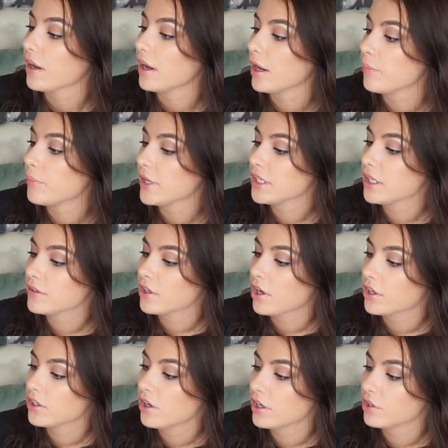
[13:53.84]
But another
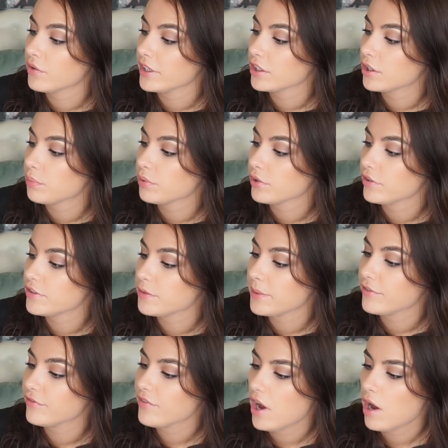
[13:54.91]
coconut ingredient could prove to
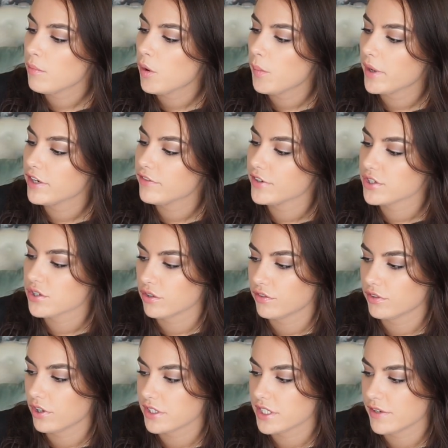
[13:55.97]
be far more beneficial
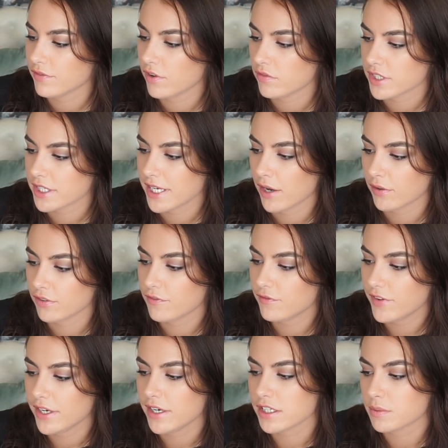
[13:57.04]
for those involved in health and
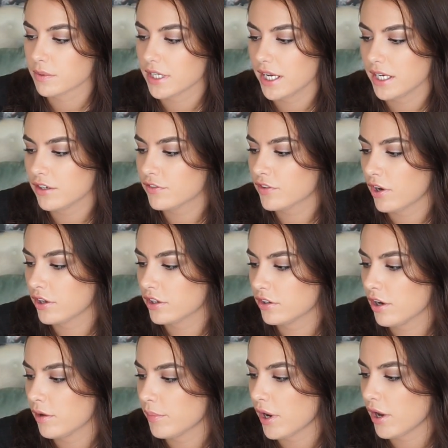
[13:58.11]
fitness. With a hint of
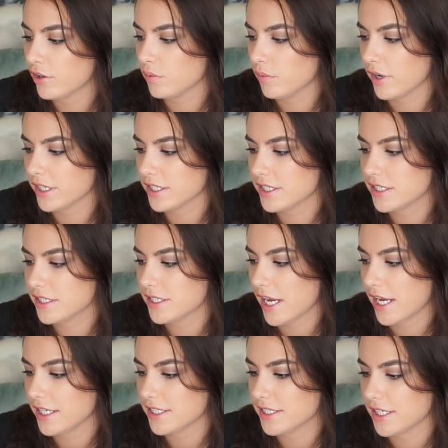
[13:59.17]
coconut, but otherwise
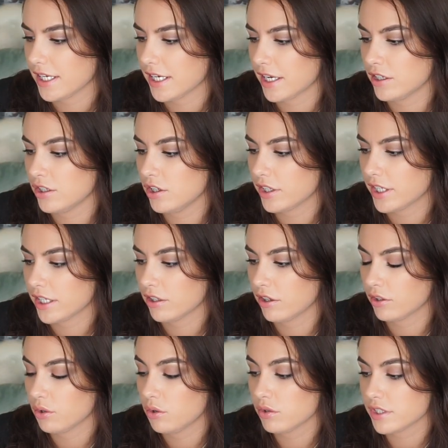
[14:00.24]
tasting and looking
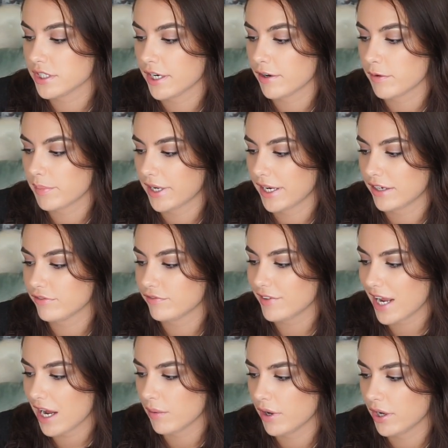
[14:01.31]
like ordinary plain
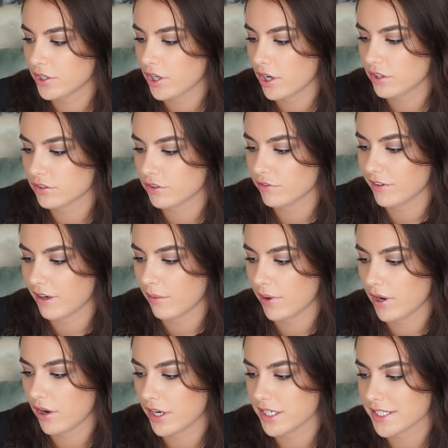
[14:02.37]
flour, coconut
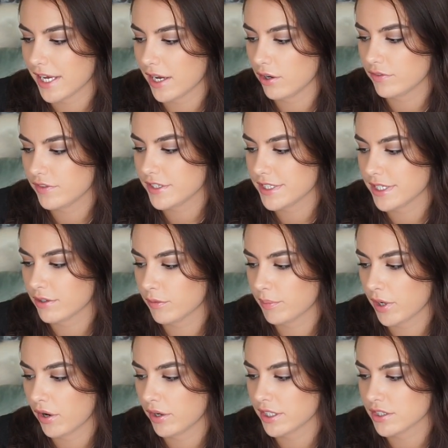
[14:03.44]
flour hides a healthy secret
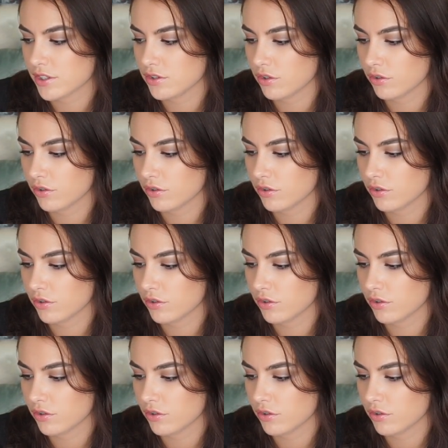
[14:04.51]
behind its